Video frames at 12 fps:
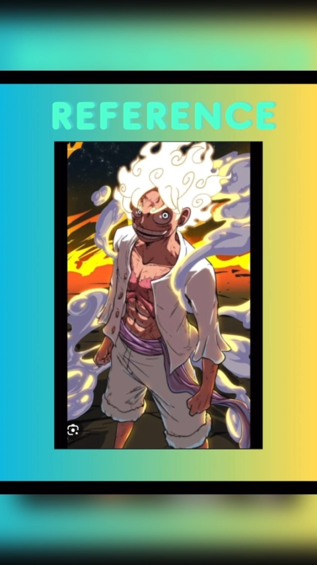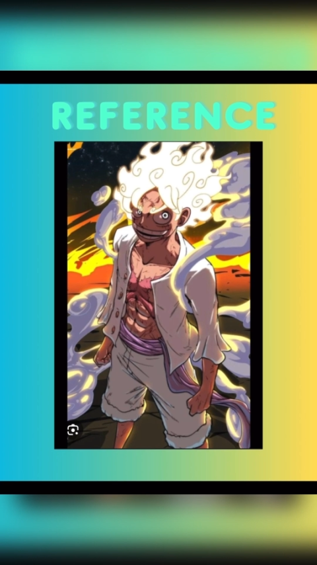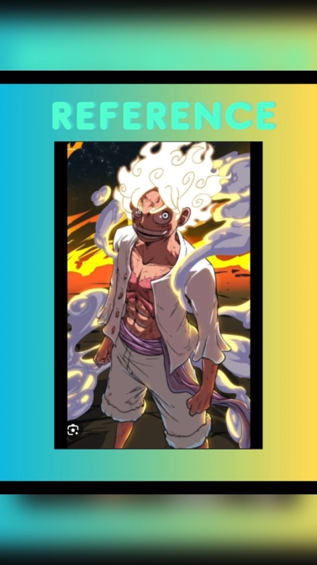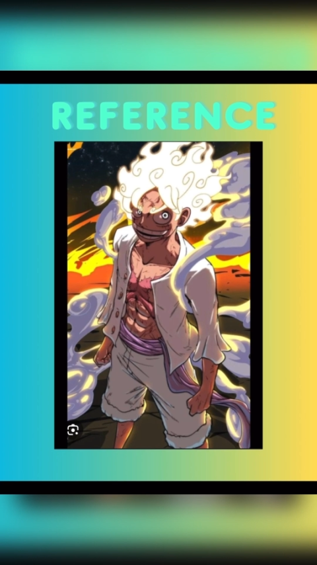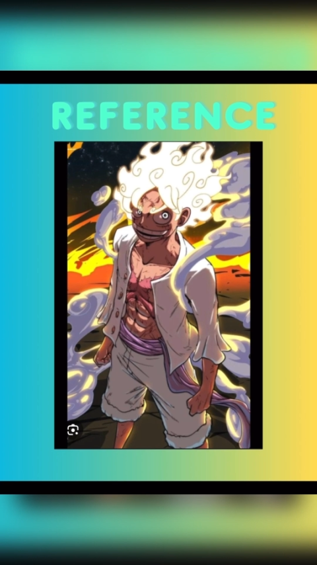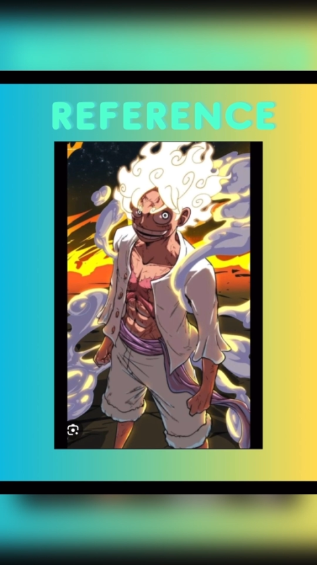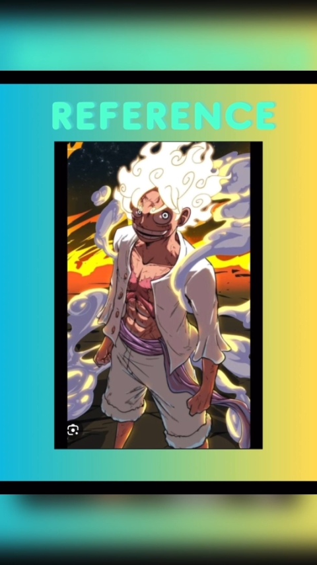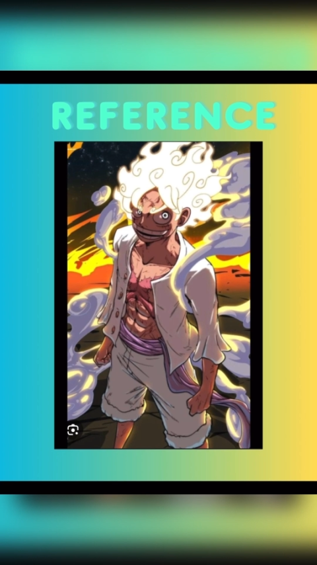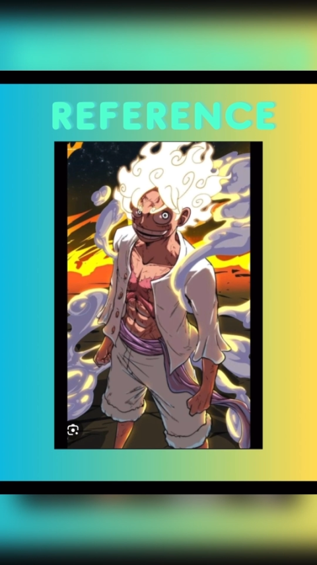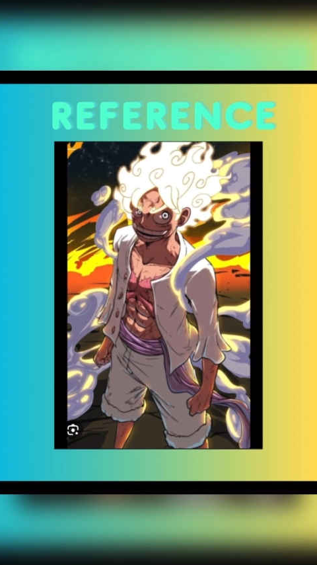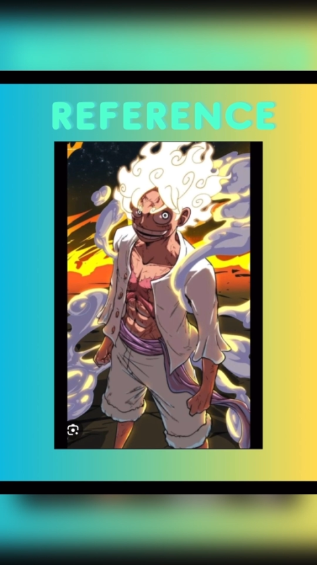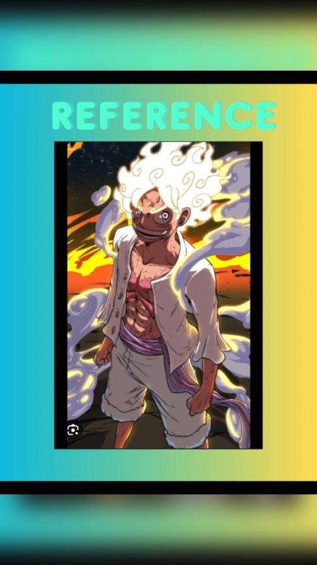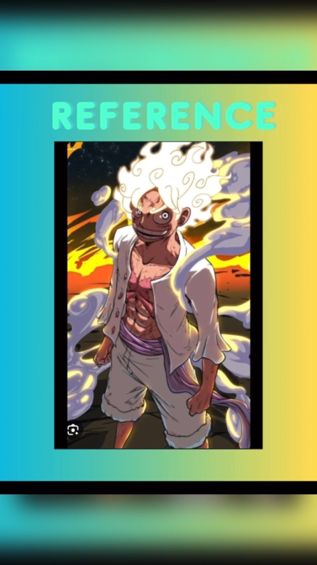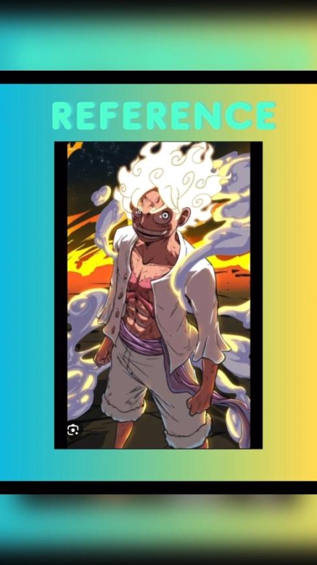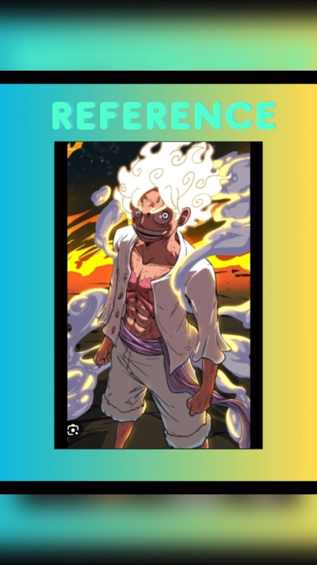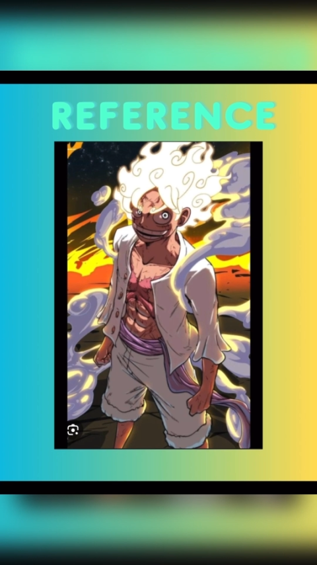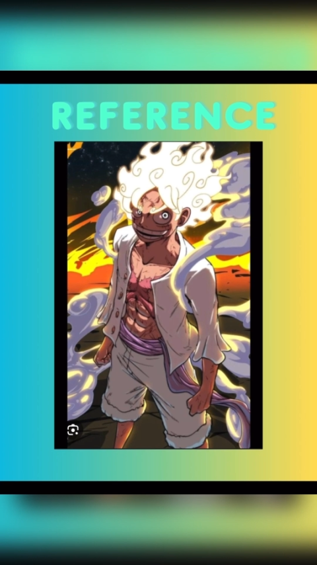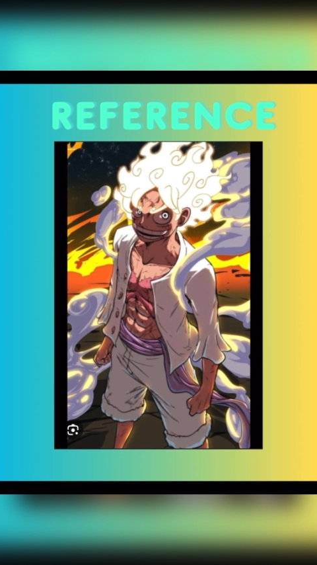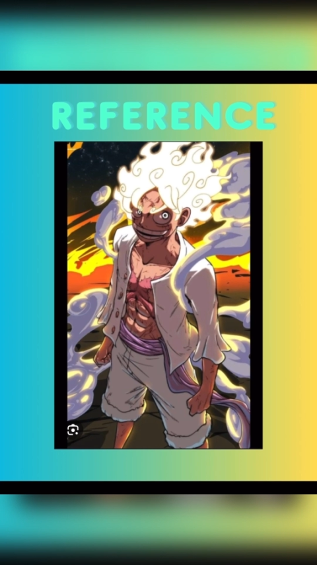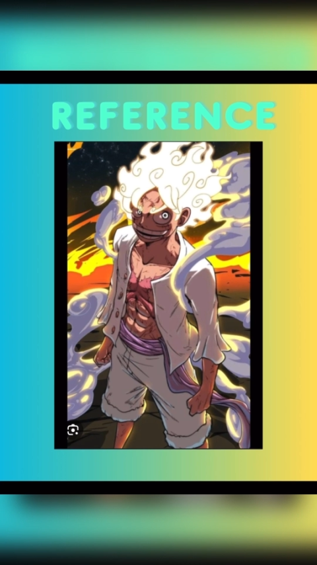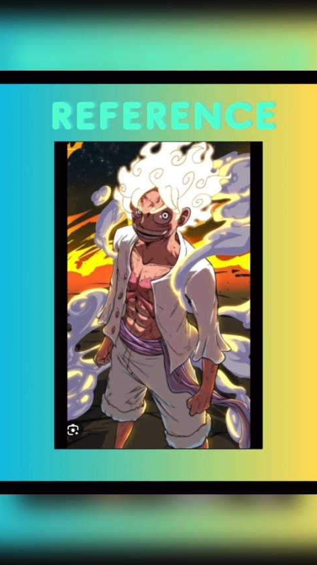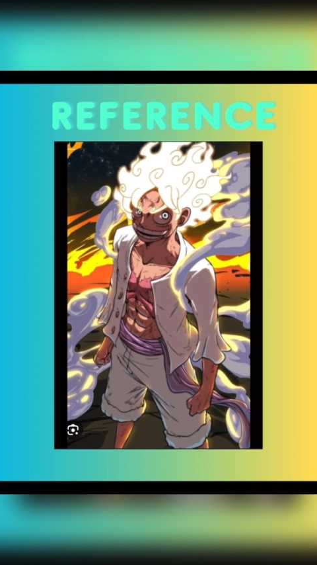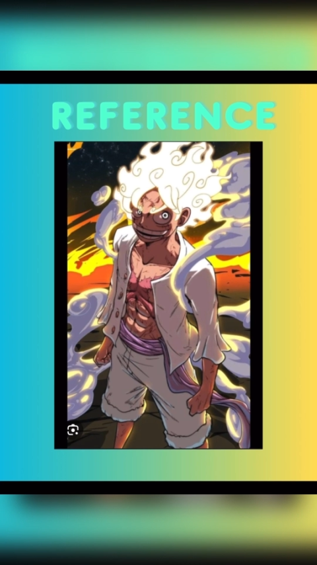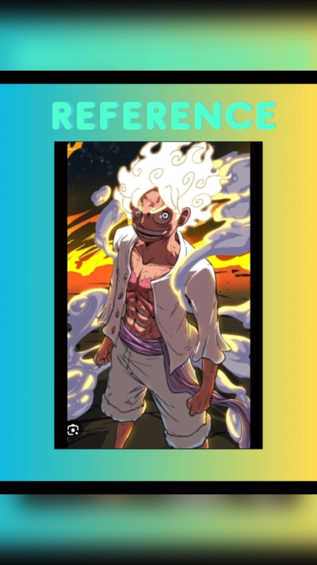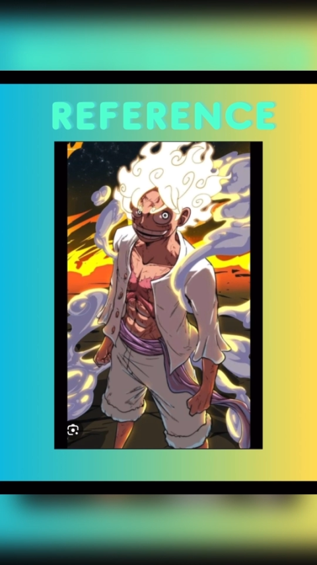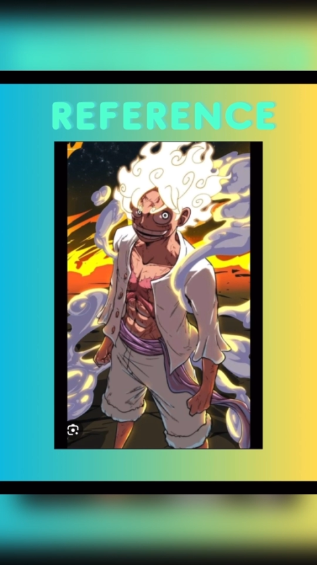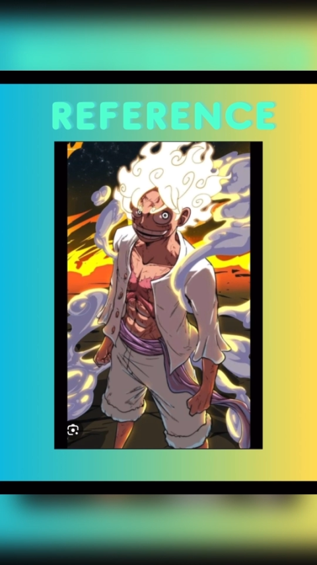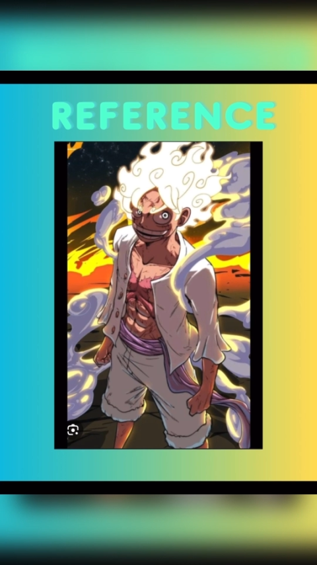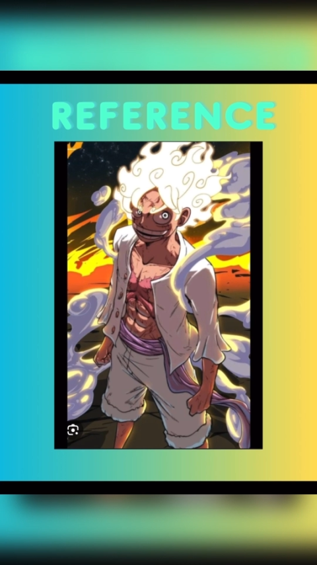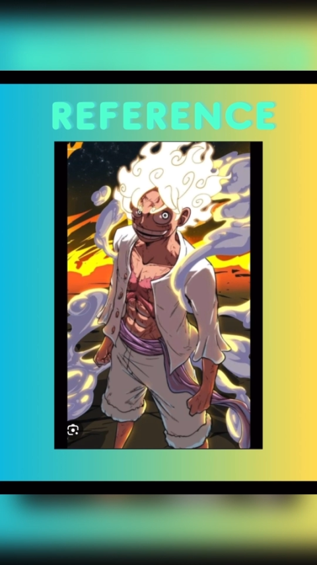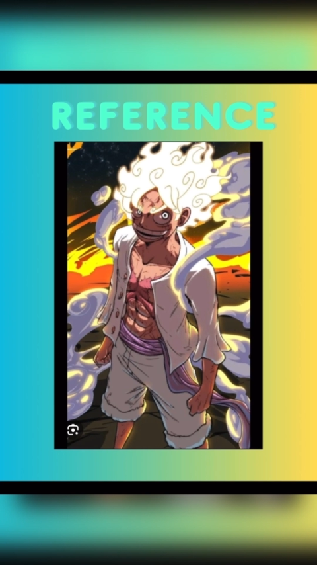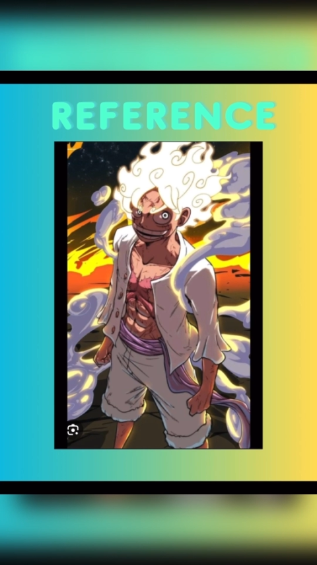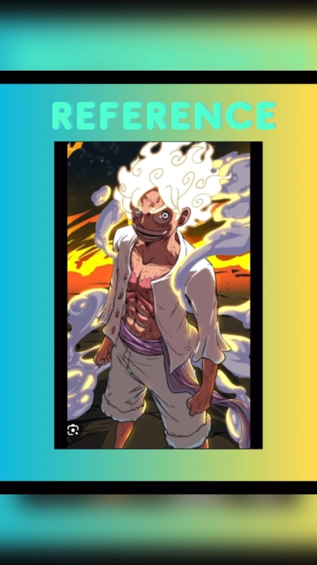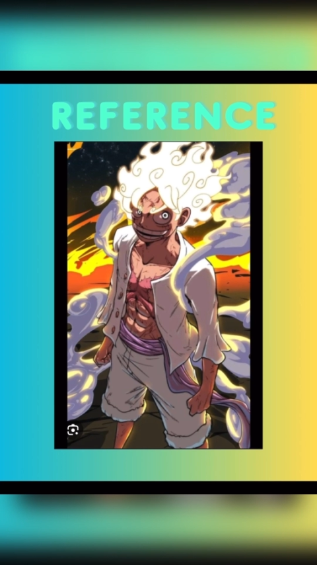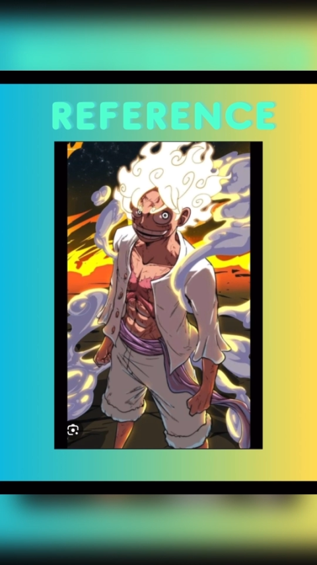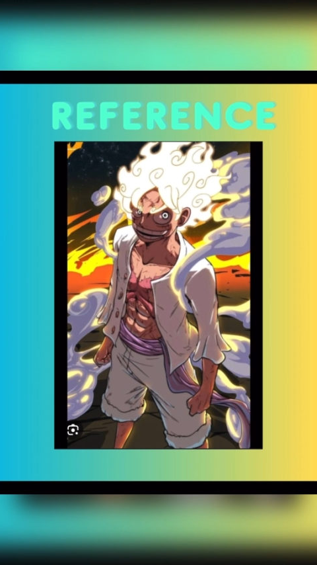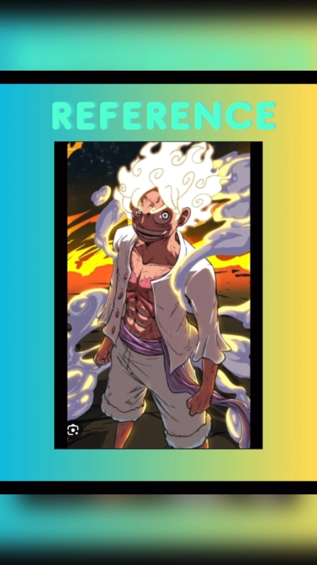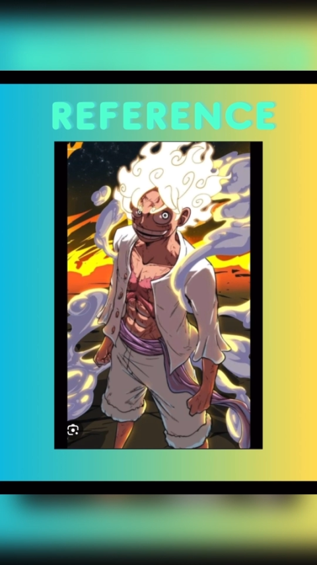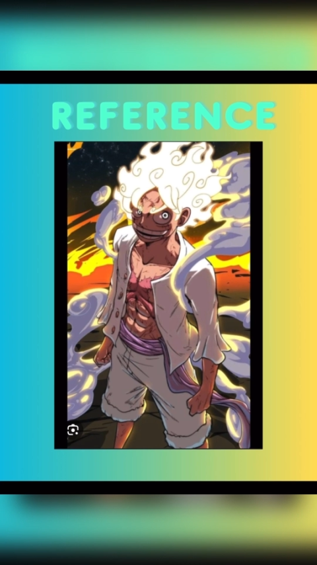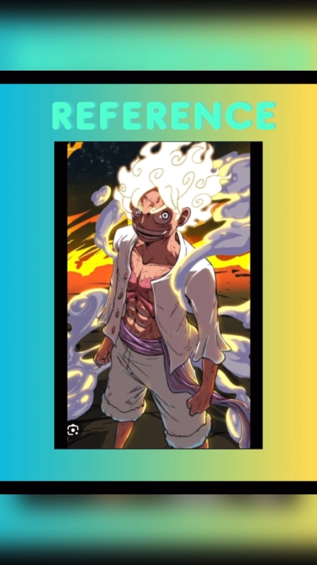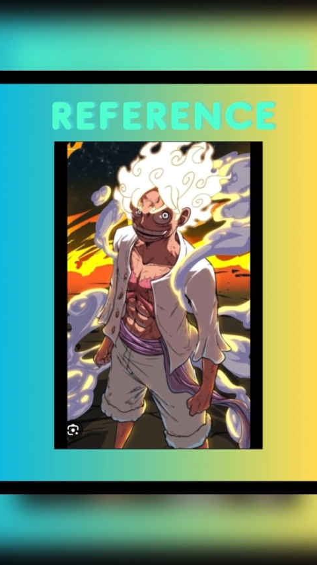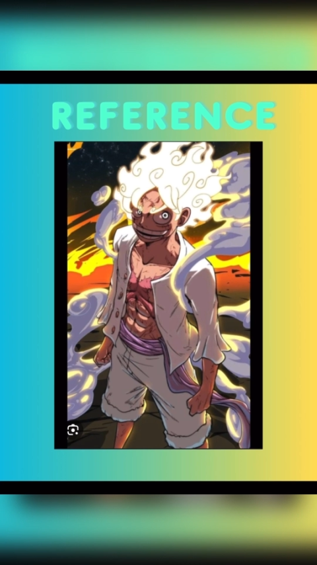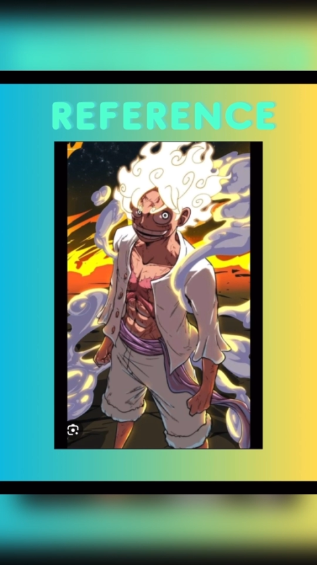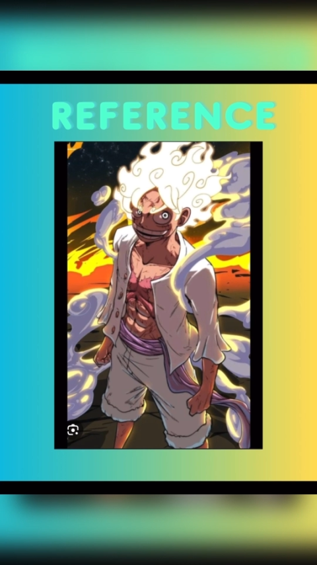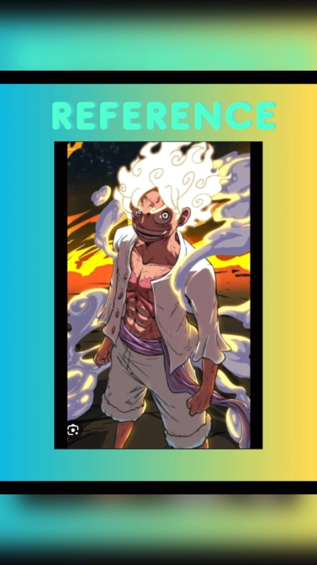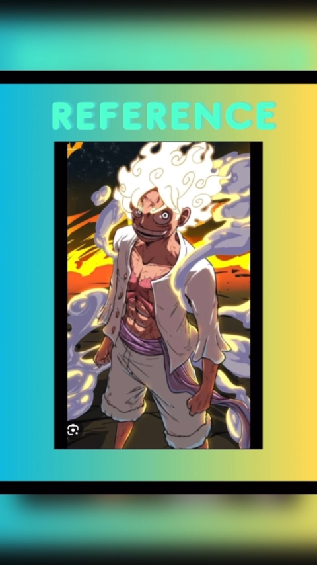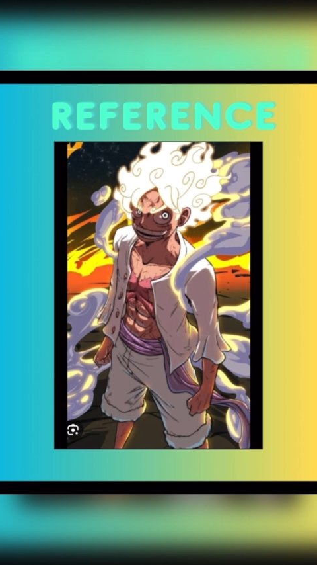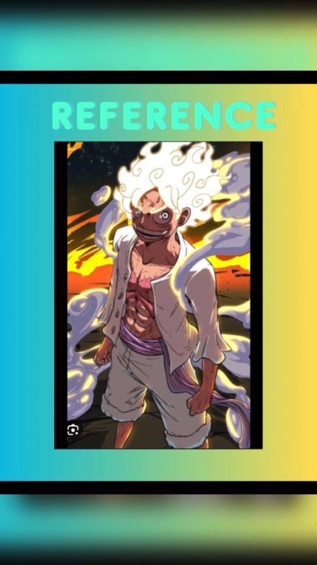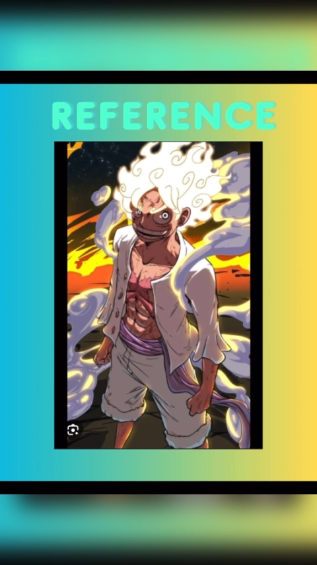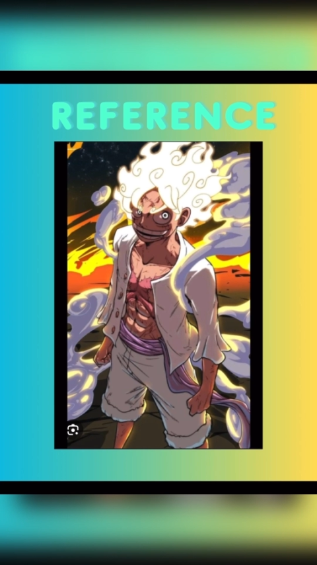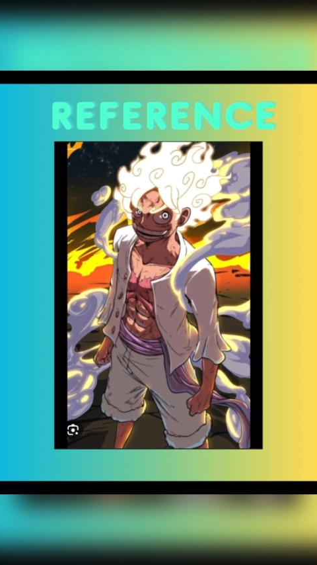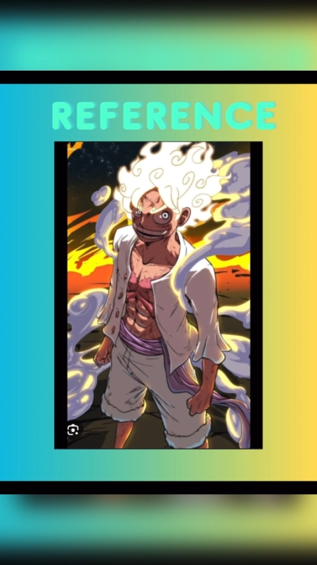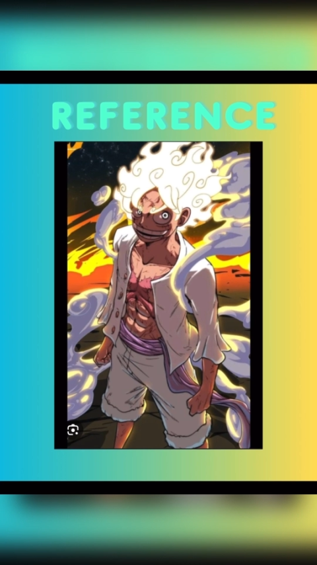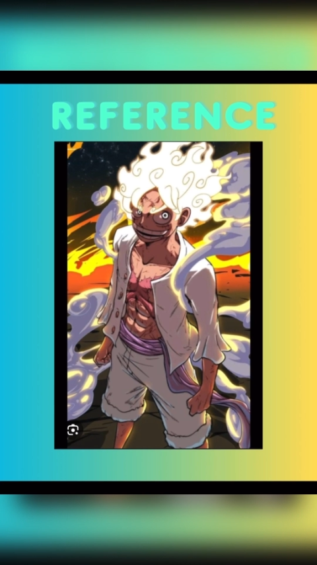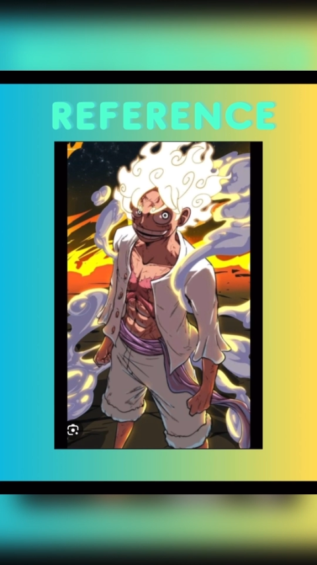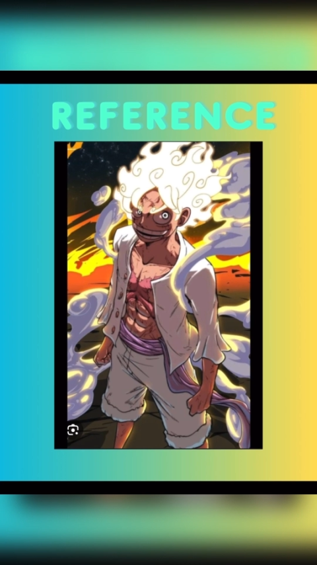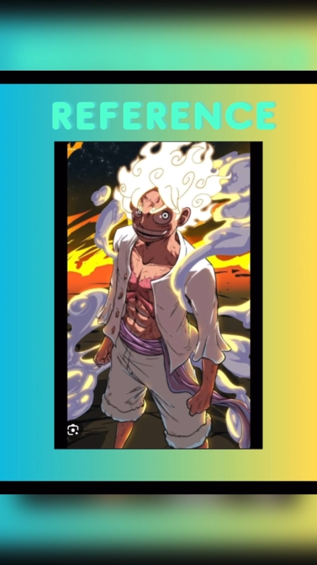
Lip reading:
Nobody's mouth can be seen.